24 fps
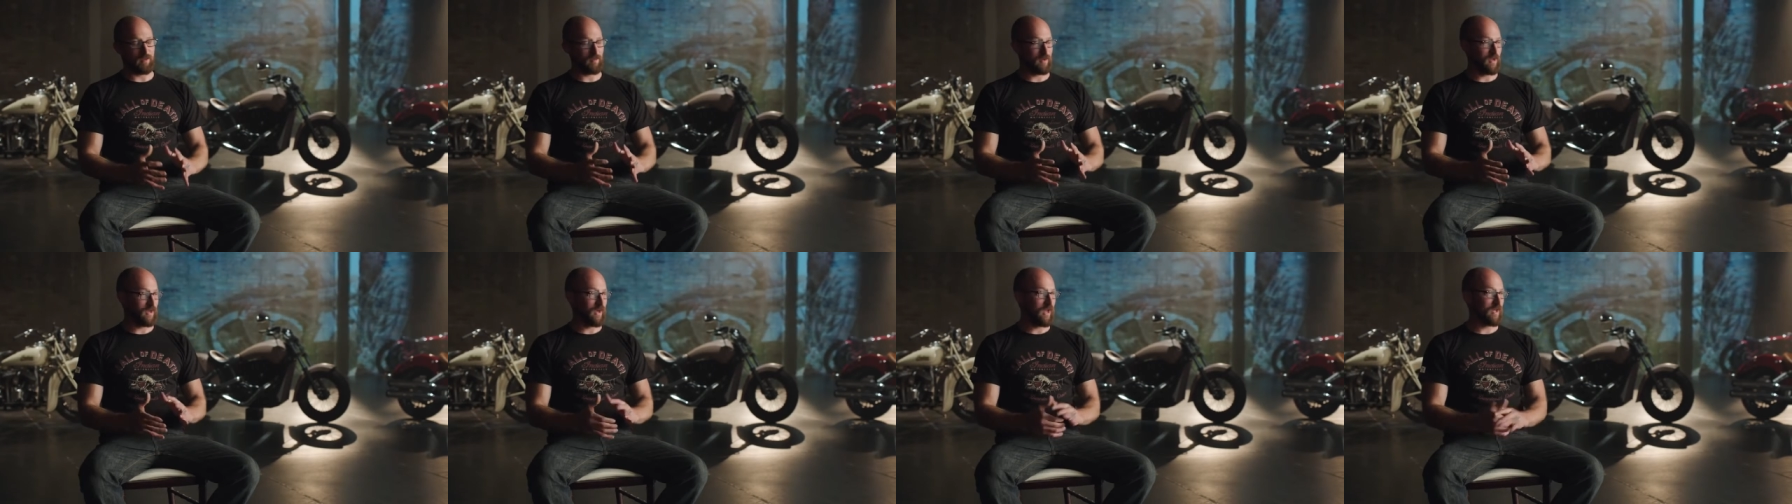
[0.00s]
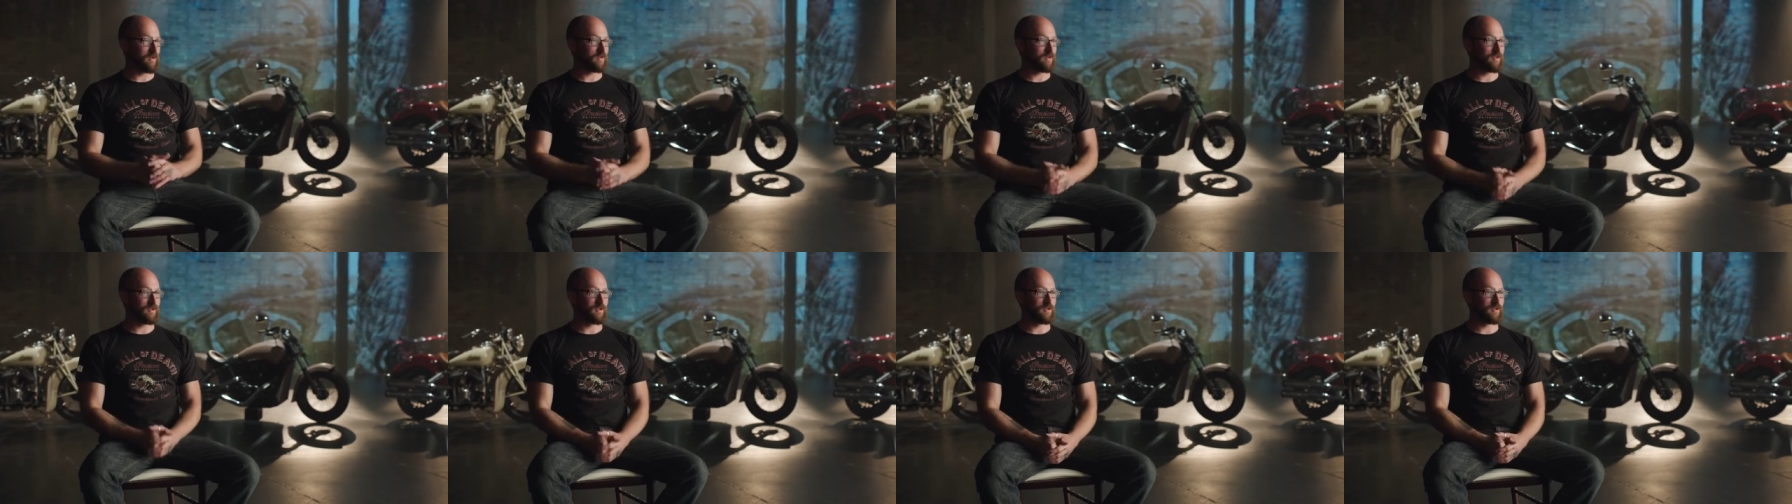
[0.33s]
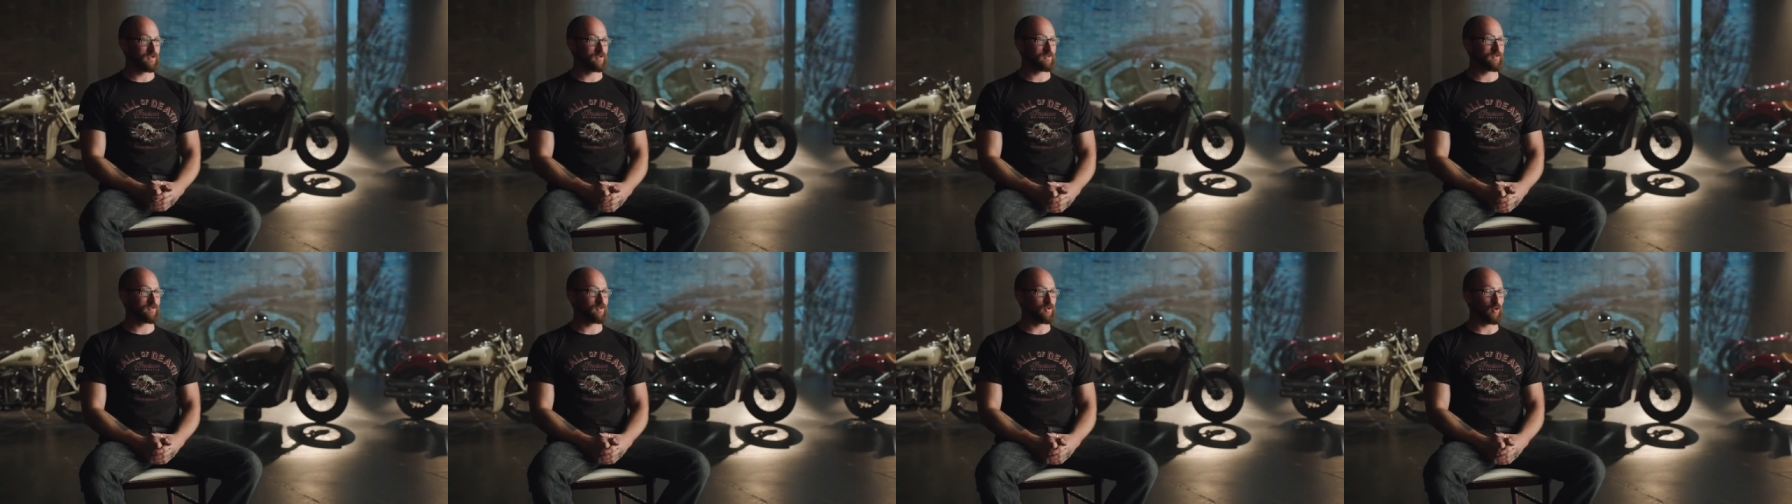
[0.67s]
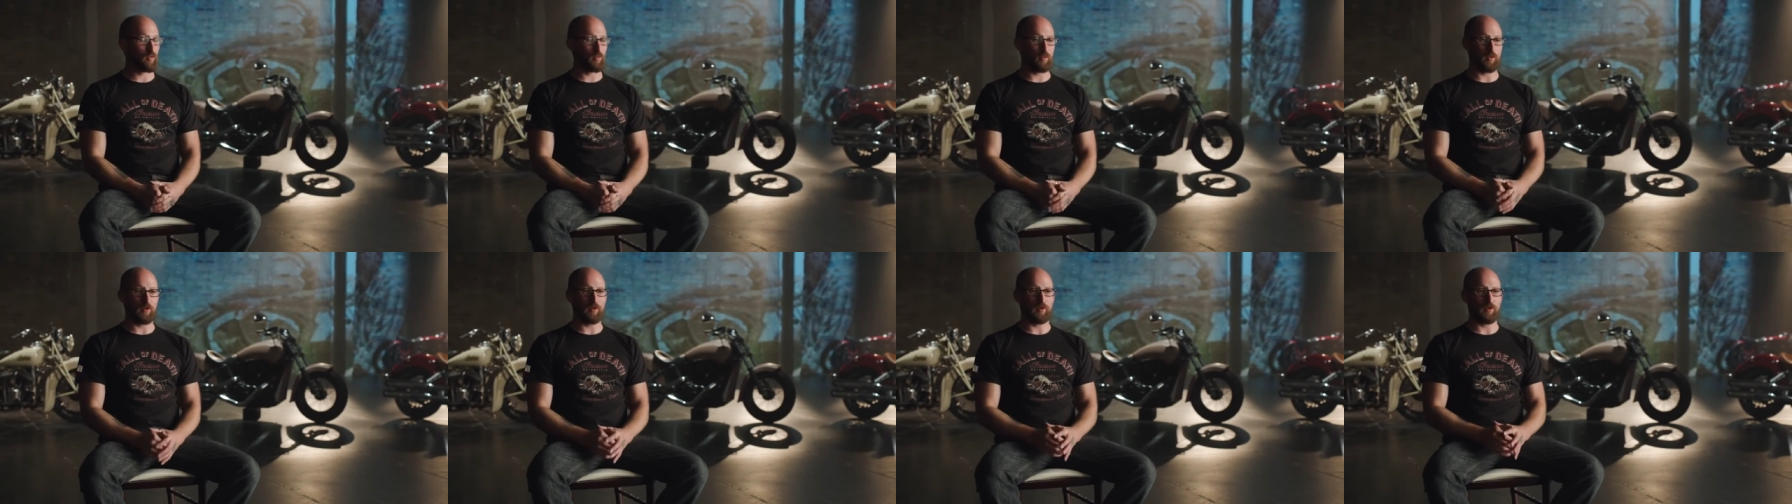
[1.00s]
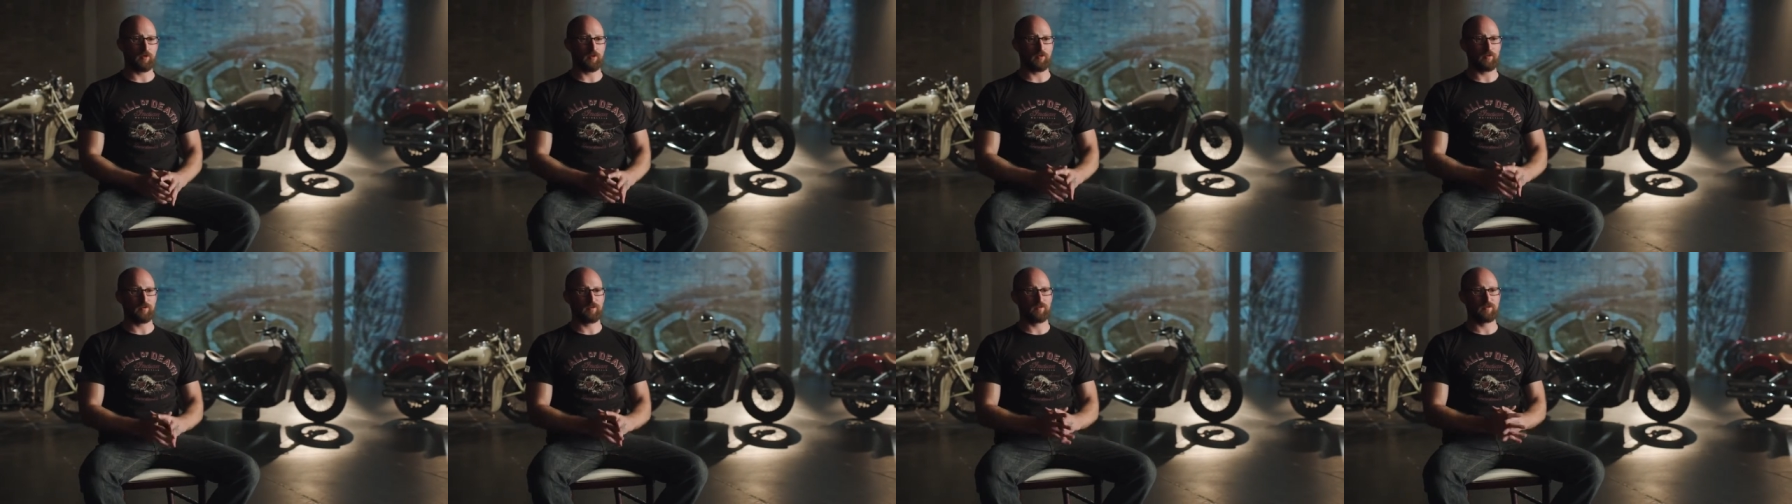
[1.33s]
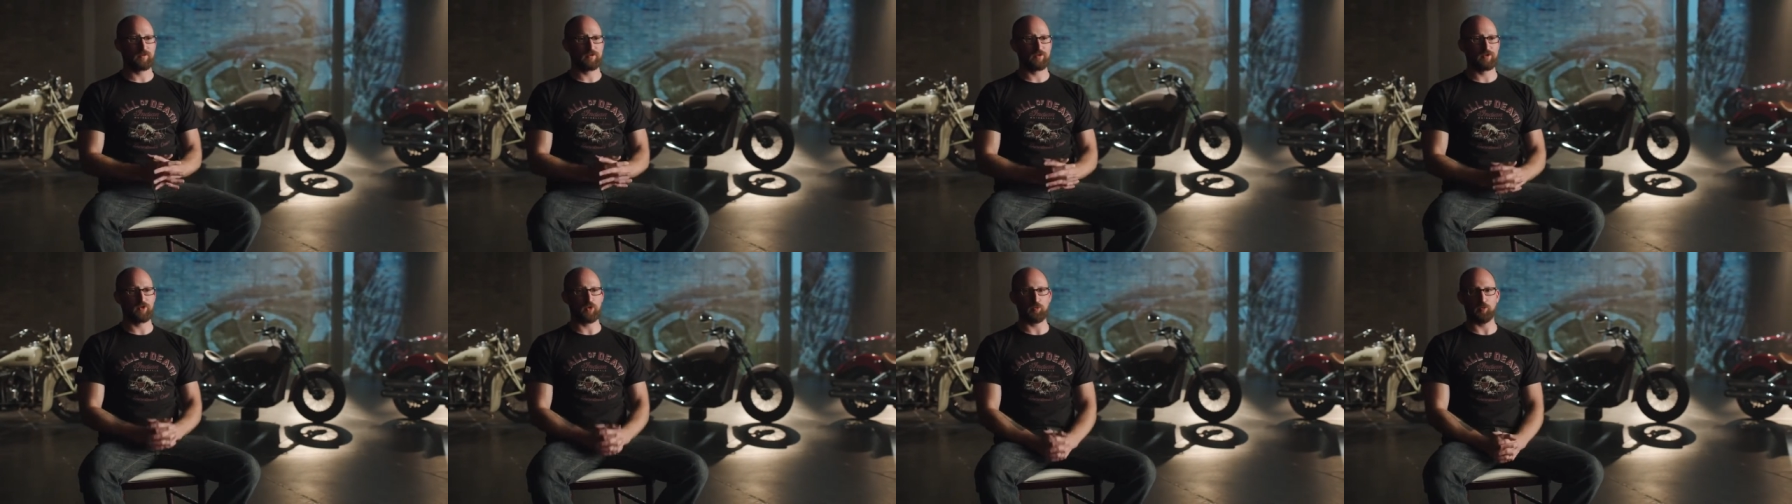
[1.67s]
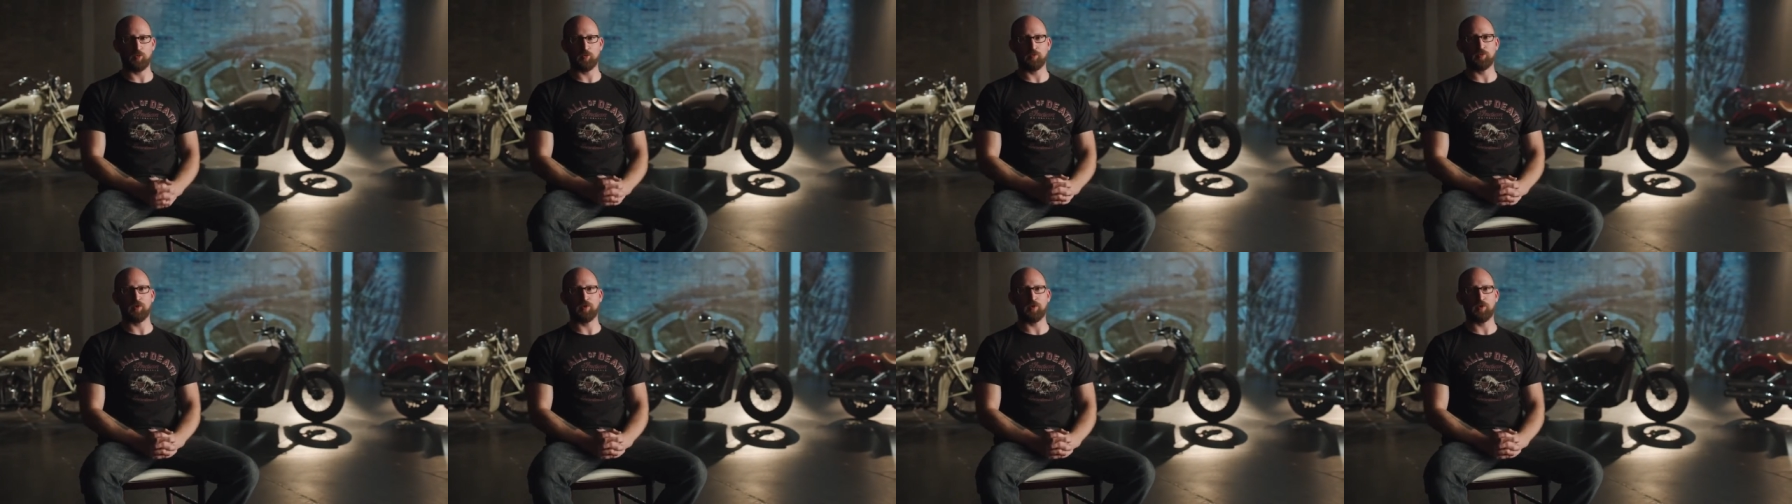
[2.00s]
I mean, I'm just super